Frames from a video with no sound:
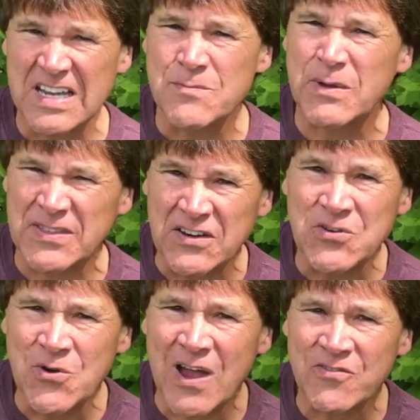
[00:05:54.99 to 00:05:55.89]
But they
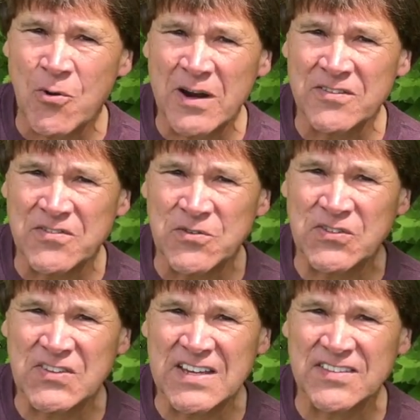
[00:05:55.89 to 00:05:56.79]
do have quite a few
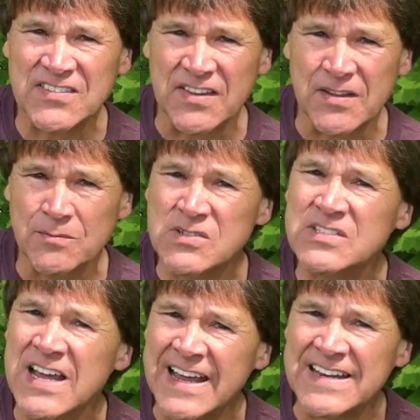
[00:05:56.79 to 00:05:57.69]
seeds in them,
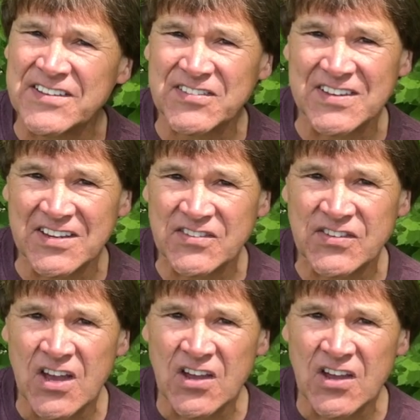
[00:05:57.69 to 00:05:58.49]
tiny seeds,